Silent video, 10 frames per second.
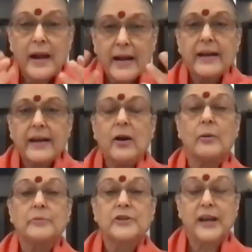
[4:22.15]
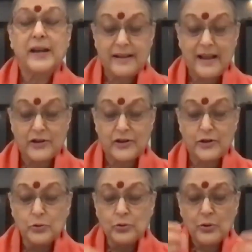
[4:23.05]
any object that
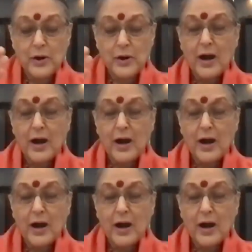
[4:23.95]
you